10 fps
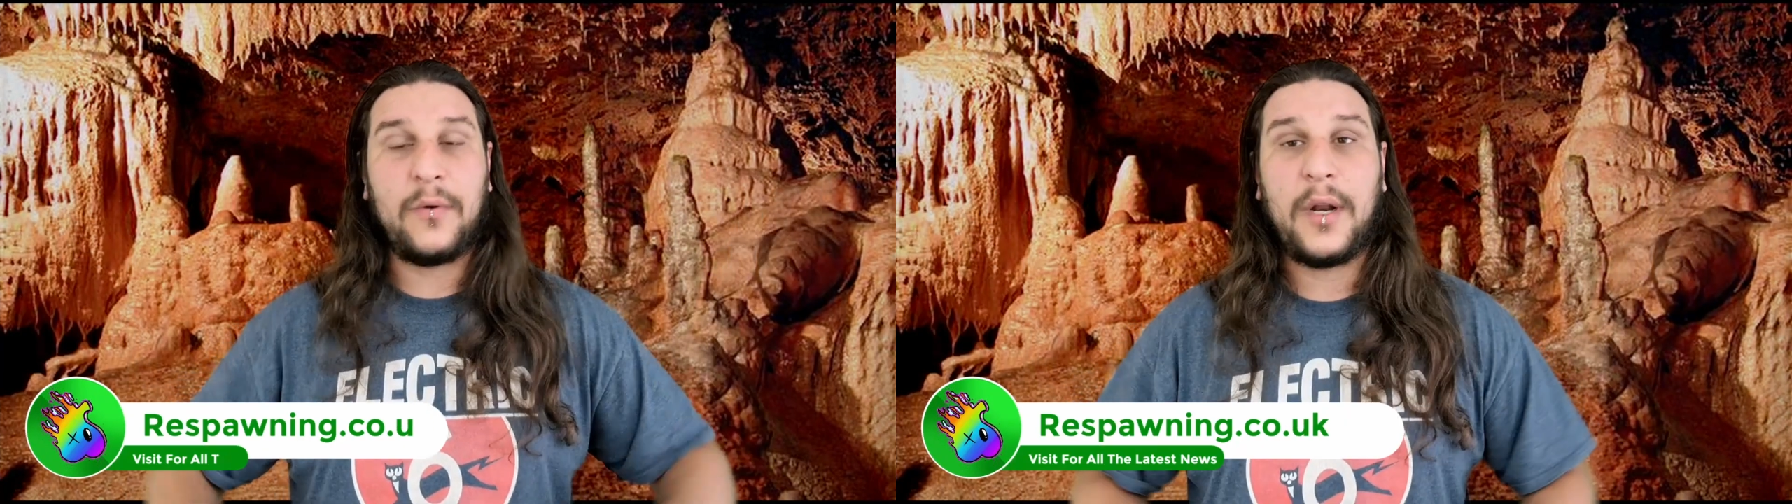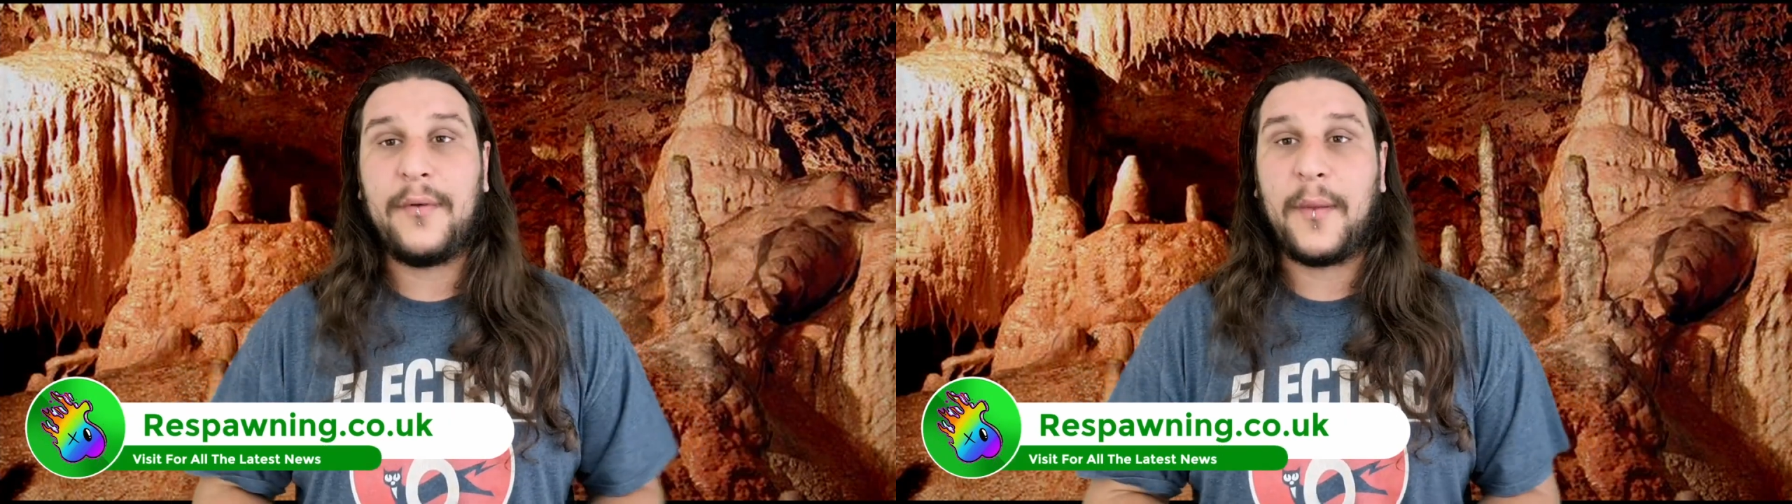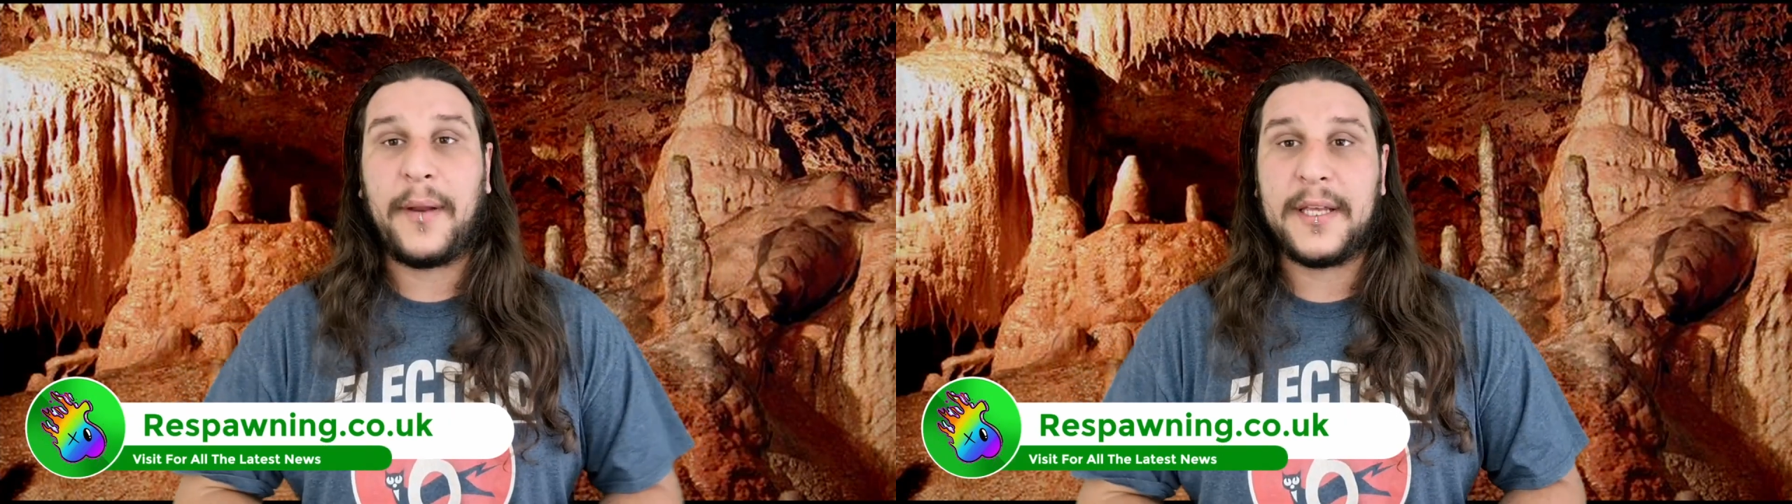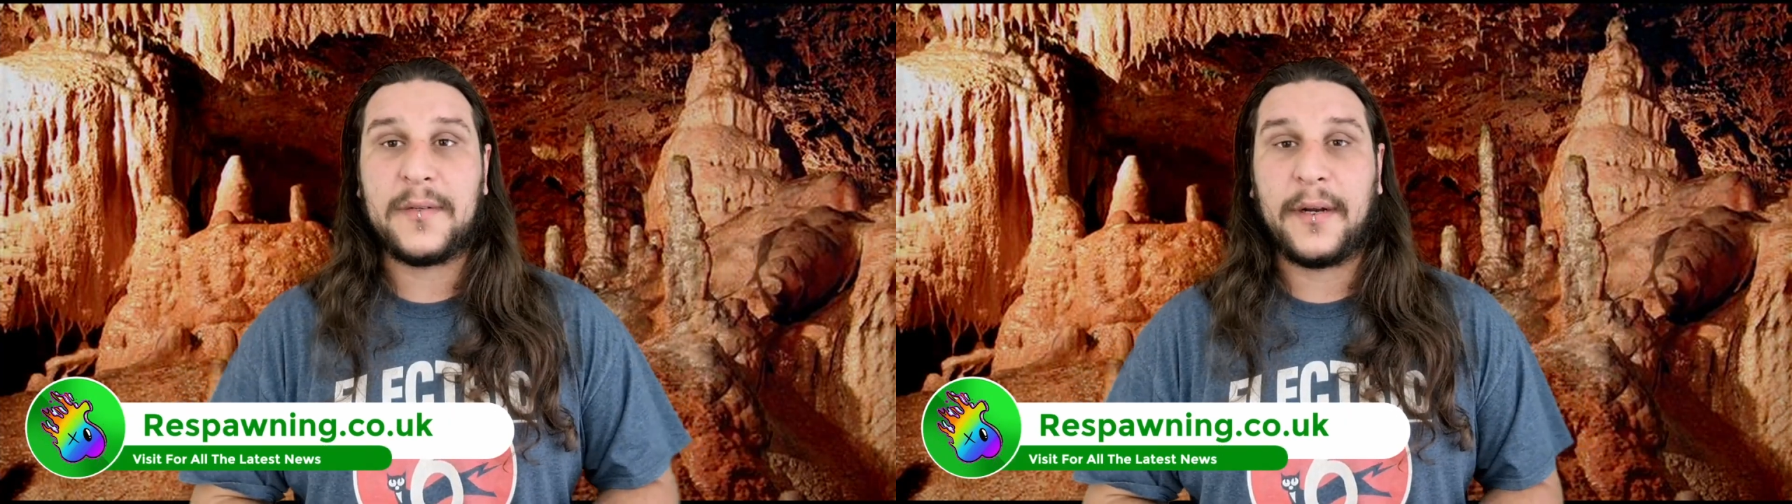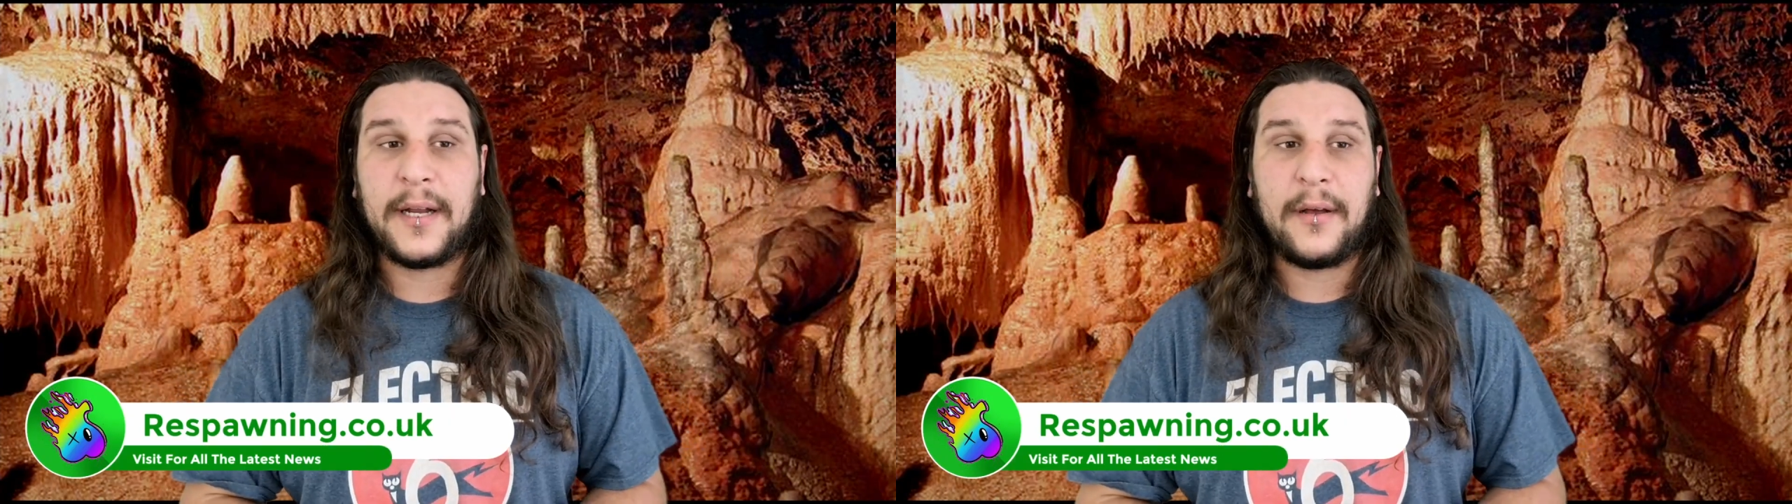all over the place
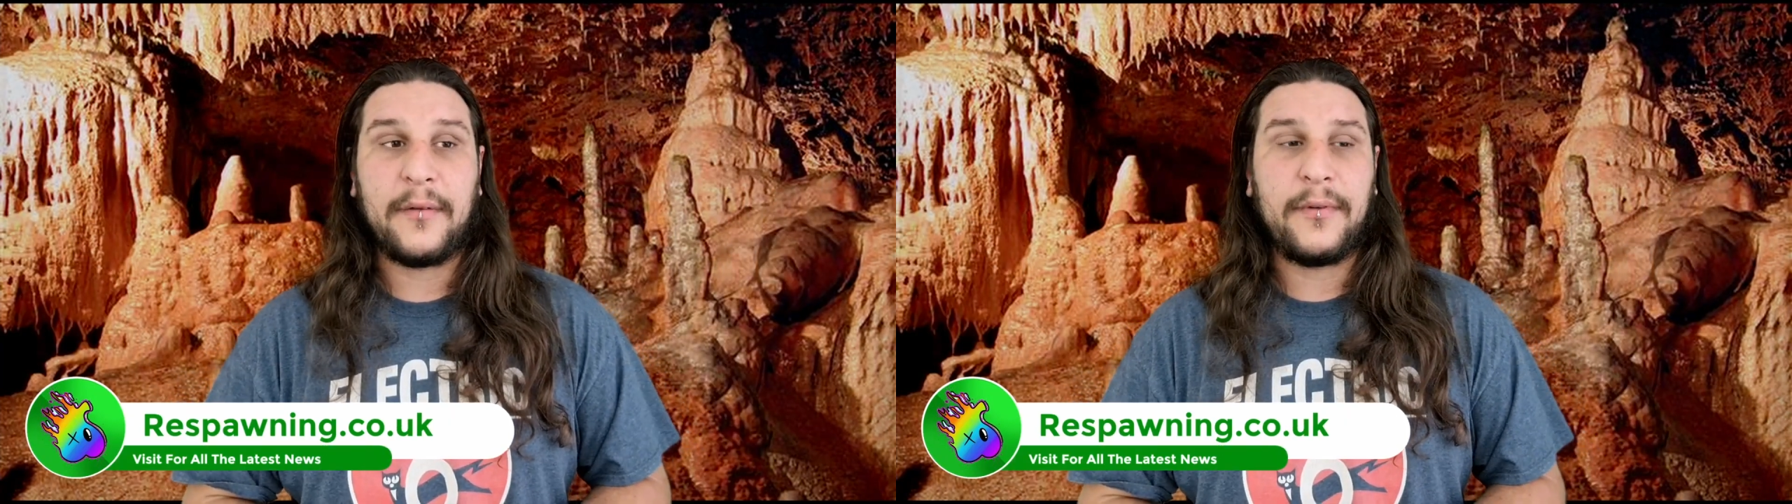right now.